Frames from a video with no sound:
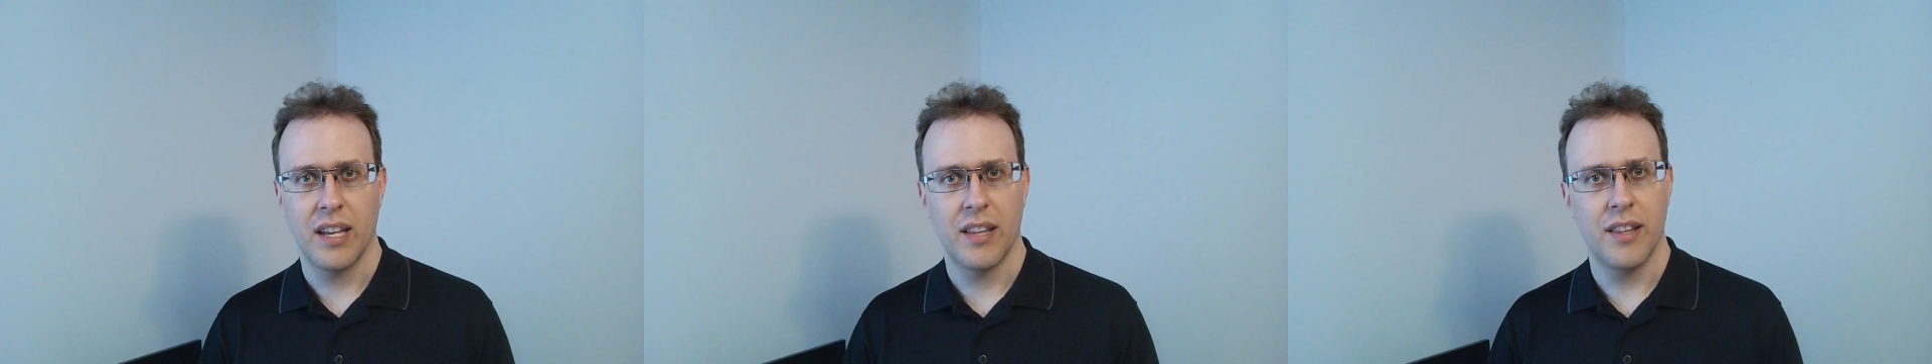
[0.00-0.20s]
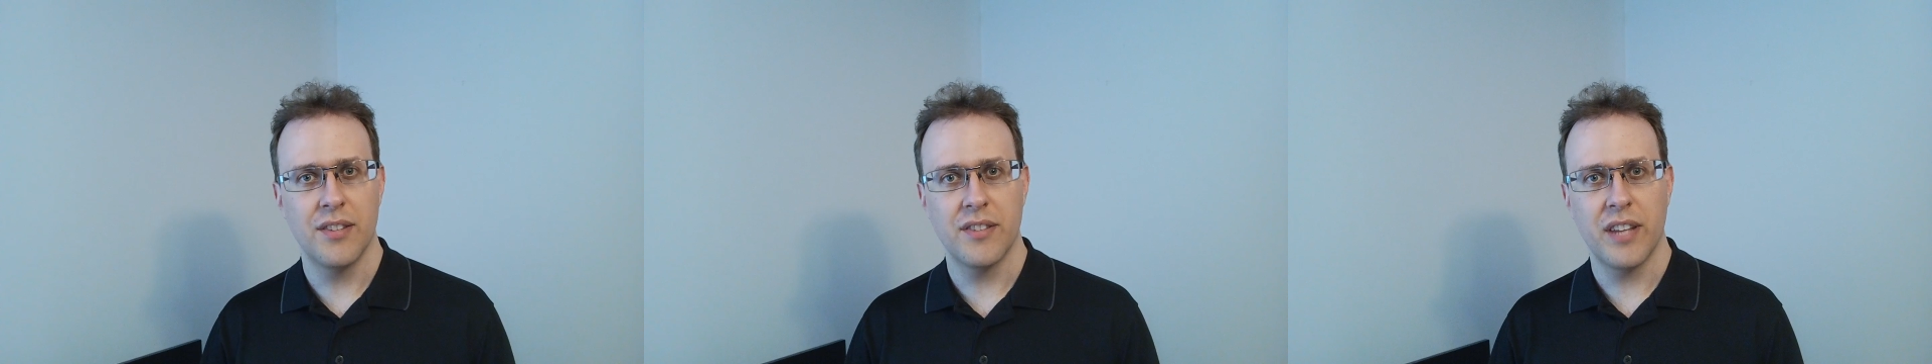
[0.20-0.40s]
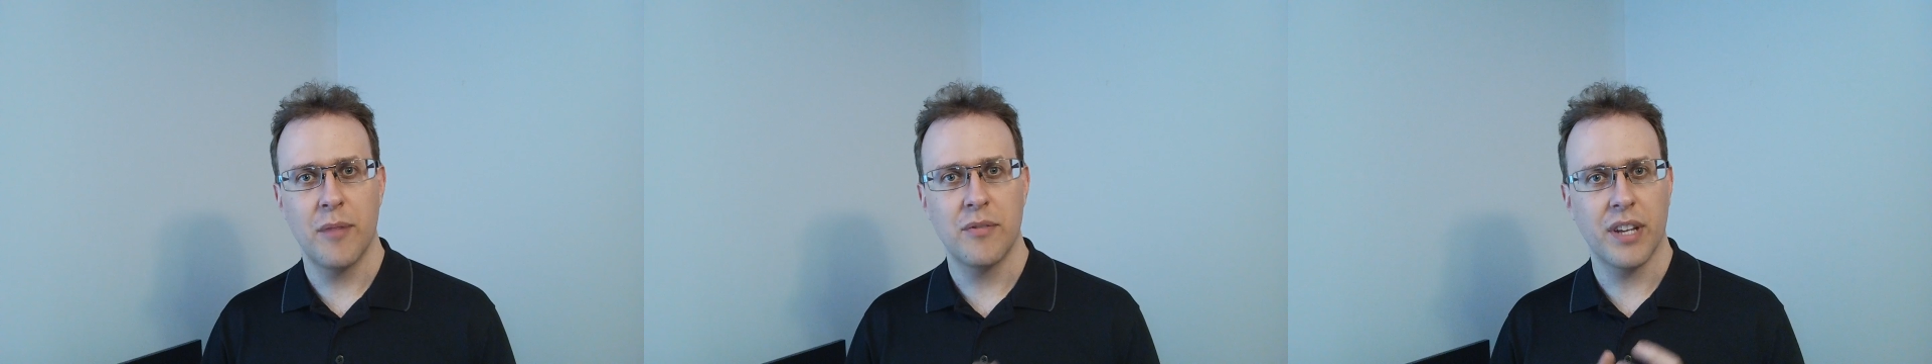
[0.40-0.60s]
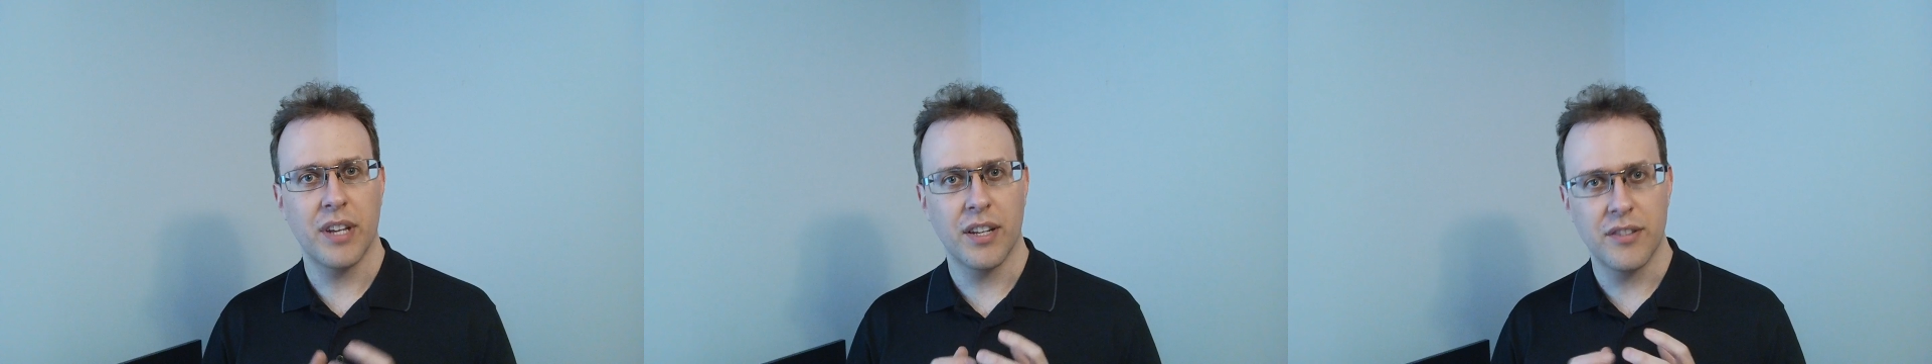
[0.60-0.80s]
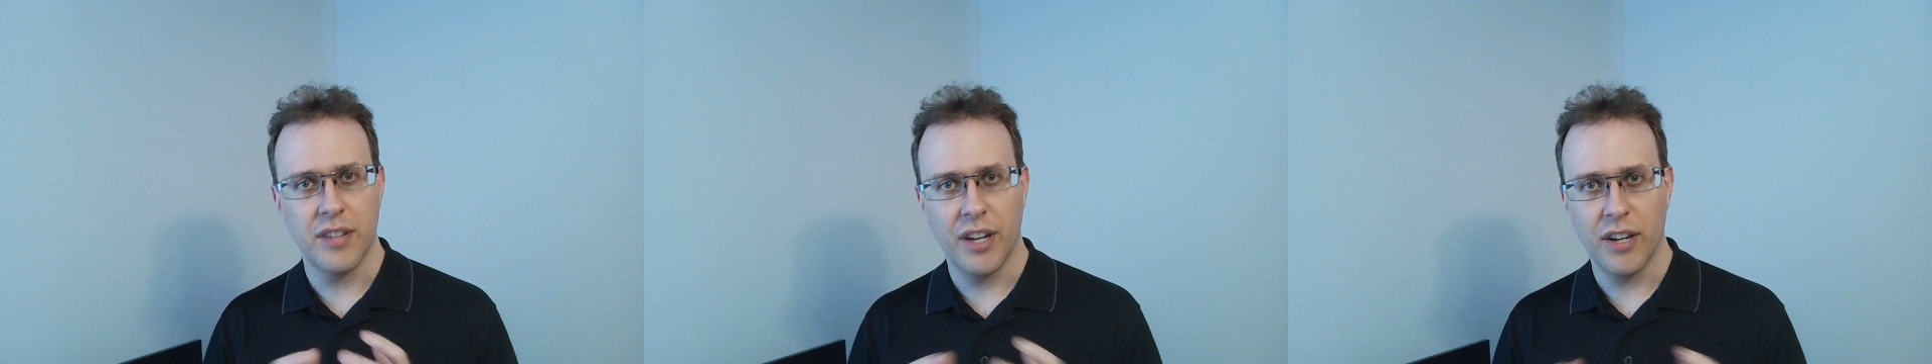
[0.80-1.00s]
This sounds
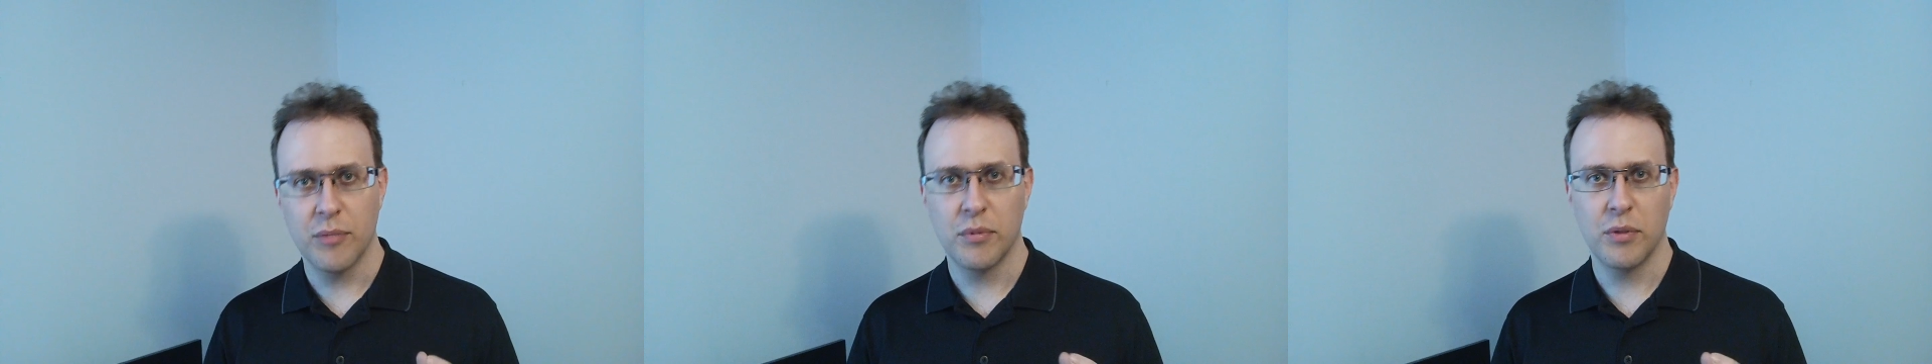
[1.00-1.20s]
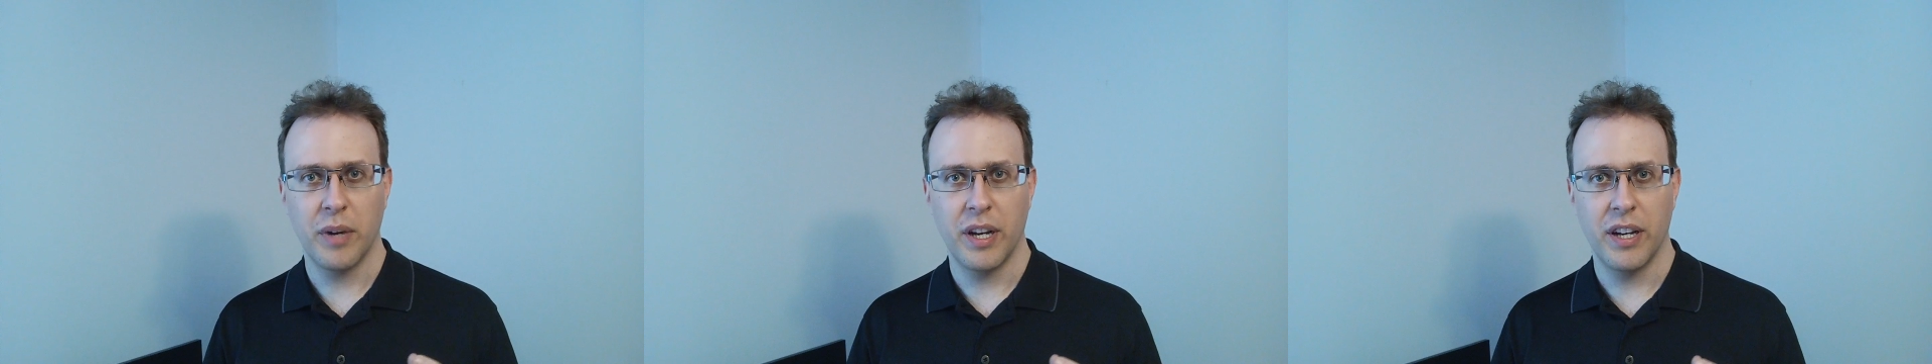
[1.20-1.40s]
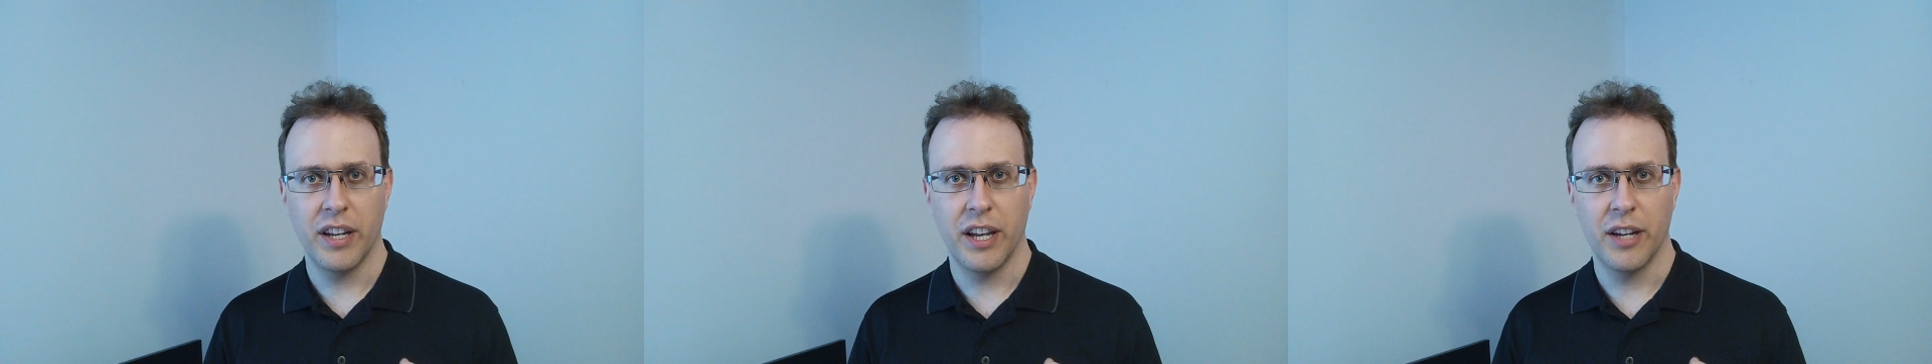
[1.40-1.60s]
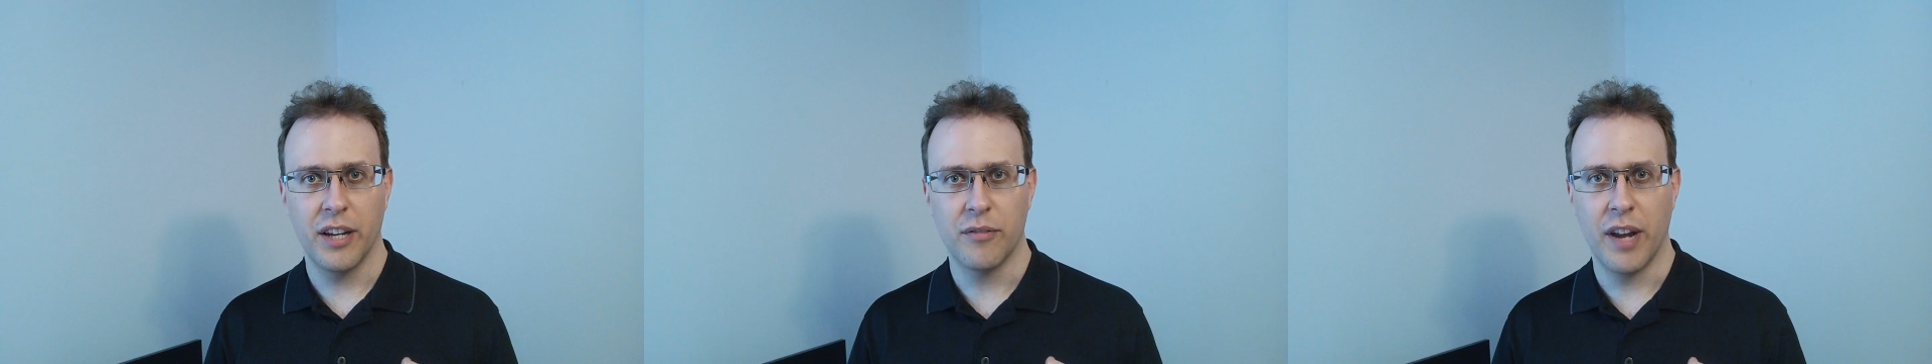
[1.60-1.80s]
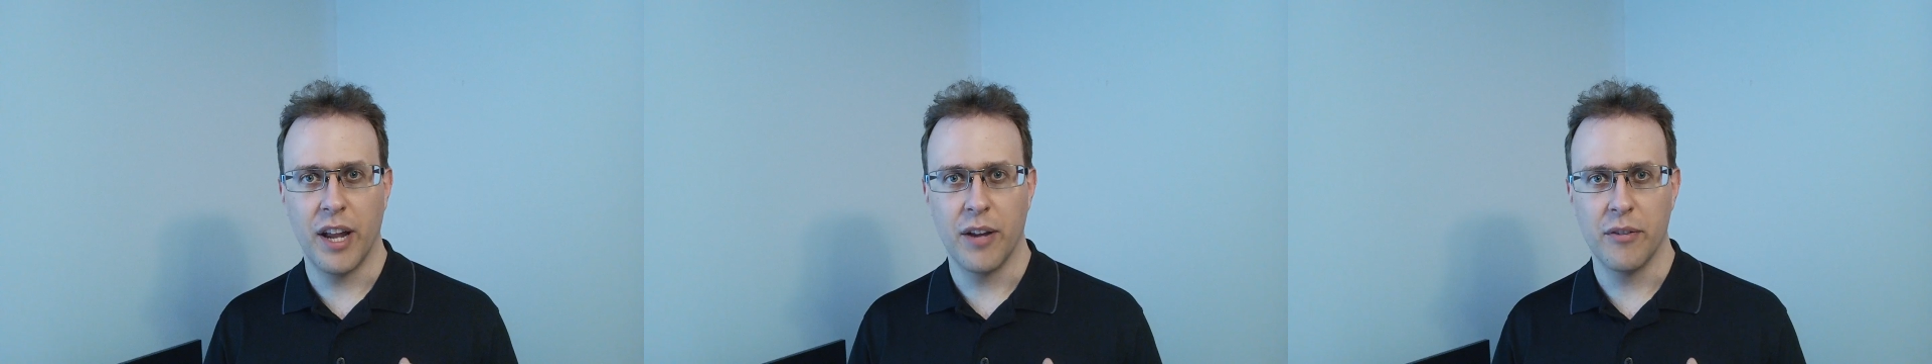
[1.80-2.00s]
like a terrible way to get
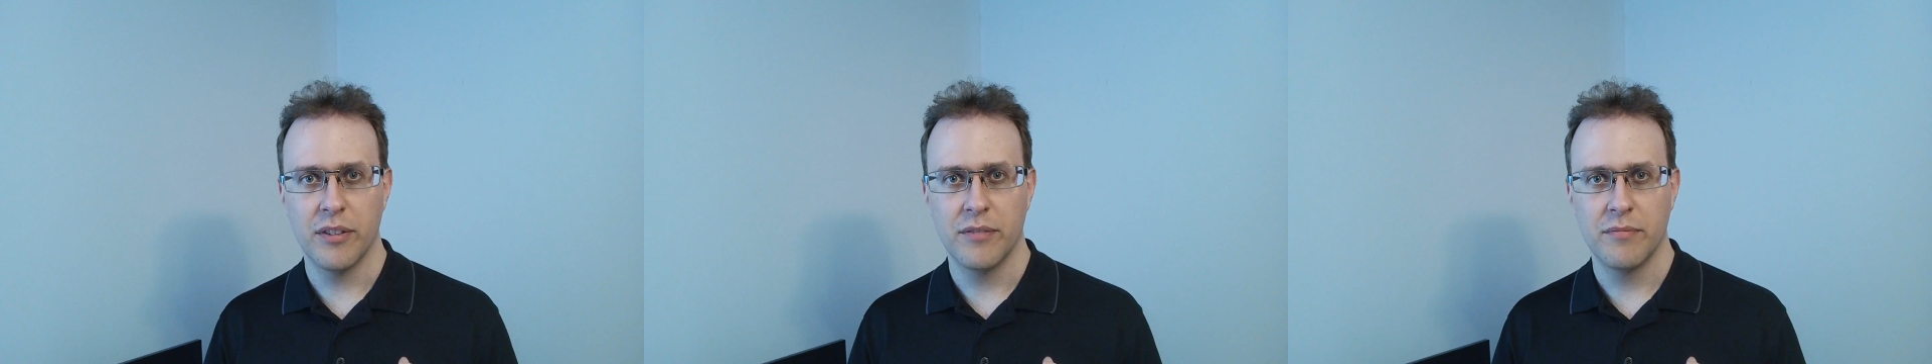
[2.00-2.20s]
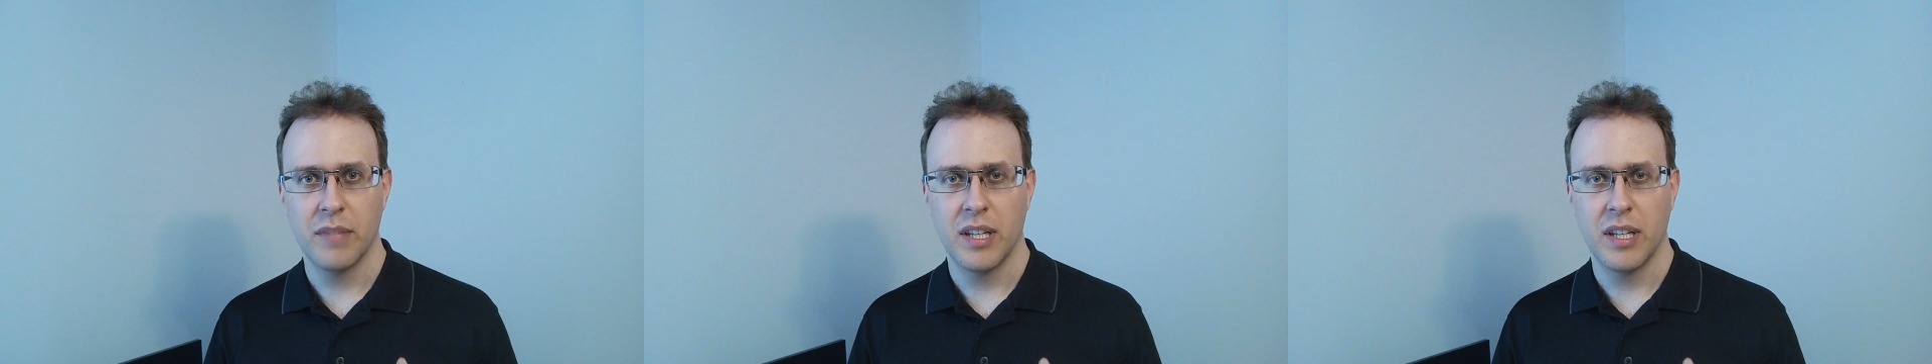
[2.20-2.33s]
around,